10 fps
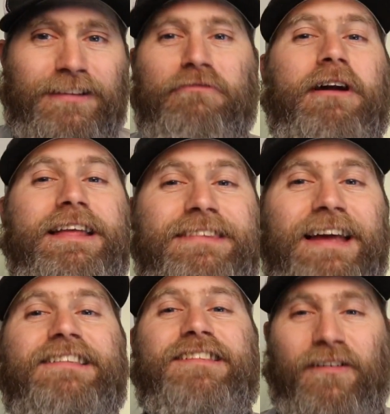is what I
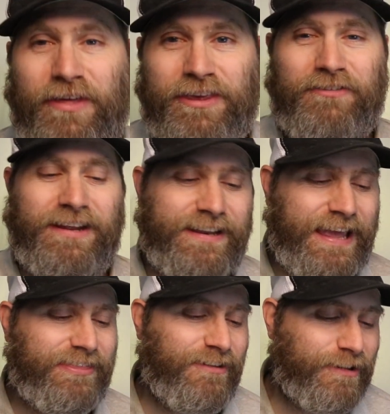did so that you didn't
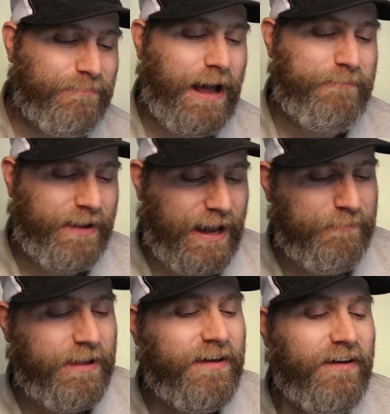get those popping
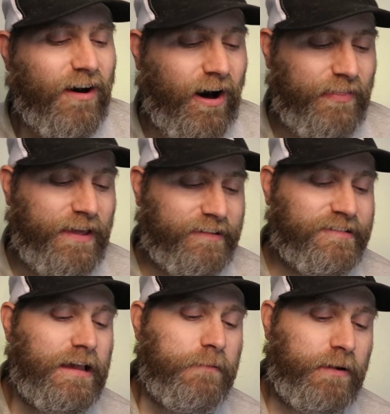up on this.